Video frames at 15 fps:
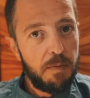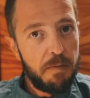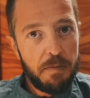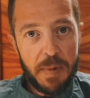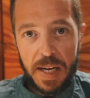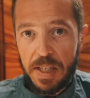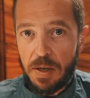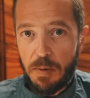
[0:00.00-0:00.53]

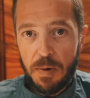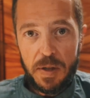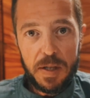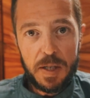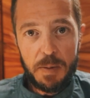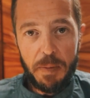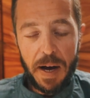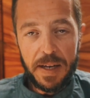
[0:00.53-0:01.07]
mix it with
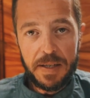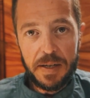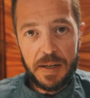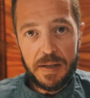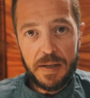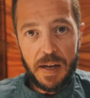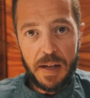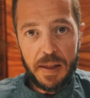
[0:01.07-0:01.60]
the
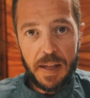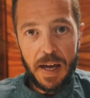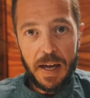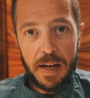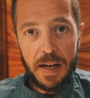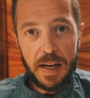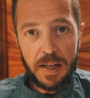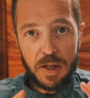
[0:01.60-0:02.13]
spices, and
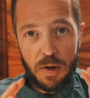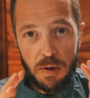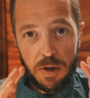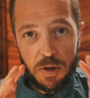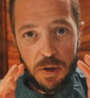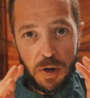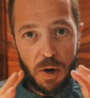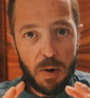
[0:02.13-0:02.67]
then it's
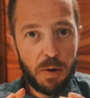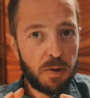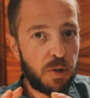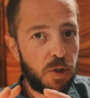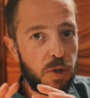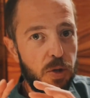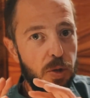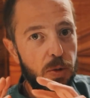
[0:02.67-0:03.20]
going to go
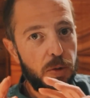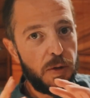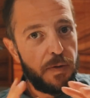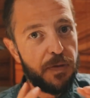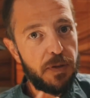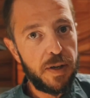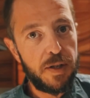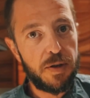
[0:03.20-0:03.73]
to the
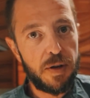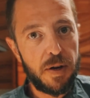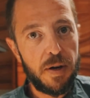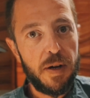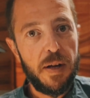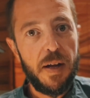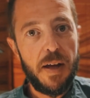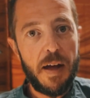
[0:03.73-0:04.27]

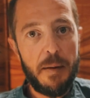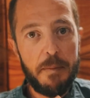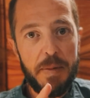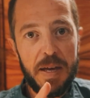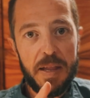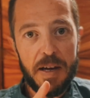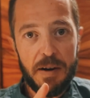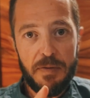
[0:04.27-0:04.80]
freezer and
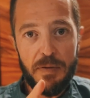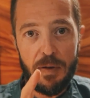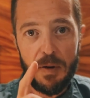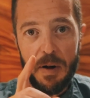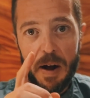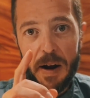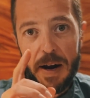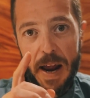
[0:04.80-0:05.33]
be there
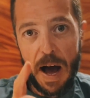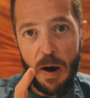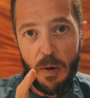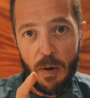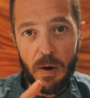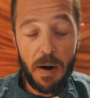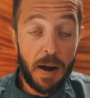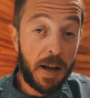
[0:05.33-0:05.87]
for an
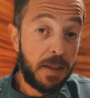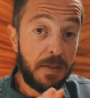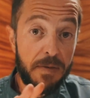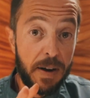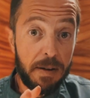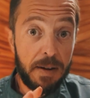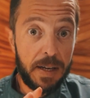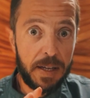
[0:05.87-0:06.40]
hour at the
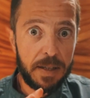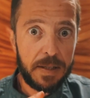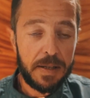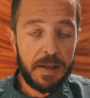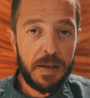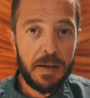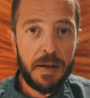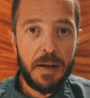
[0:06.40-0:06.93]
very least.
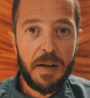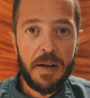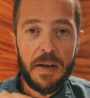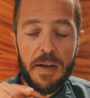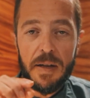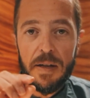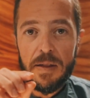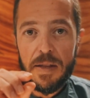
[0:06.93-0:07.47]

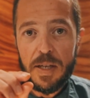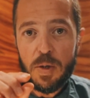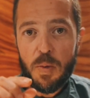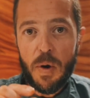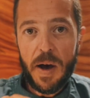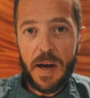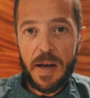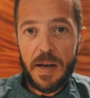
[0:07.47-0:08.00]
This
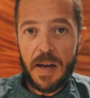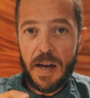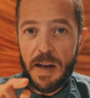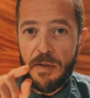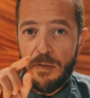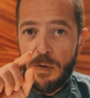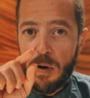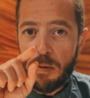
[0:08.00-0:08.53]
way,
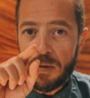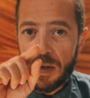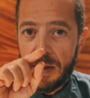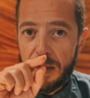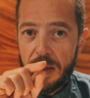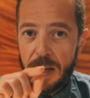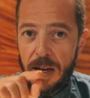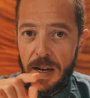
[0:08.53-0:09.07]
it forms a
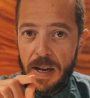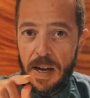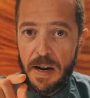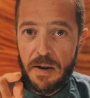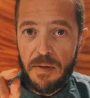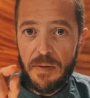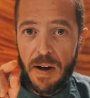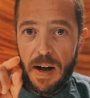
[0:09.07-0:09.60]
thin
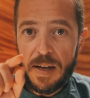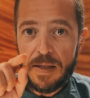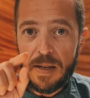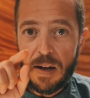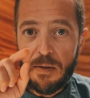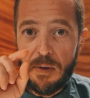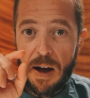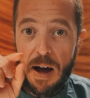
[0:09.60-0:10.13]
layer of ice
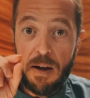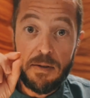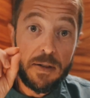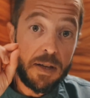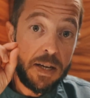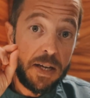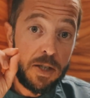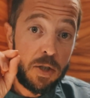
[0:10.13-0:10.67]

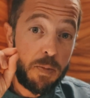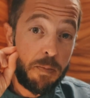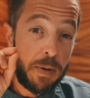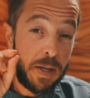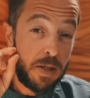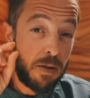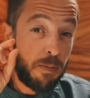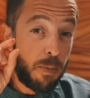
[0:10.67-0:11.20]
around each
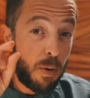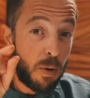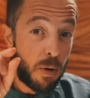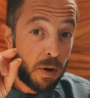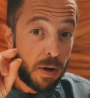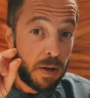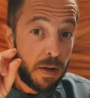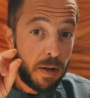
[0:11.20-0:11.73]
piece of
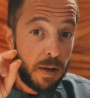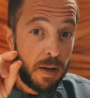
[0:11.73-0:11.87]
pork,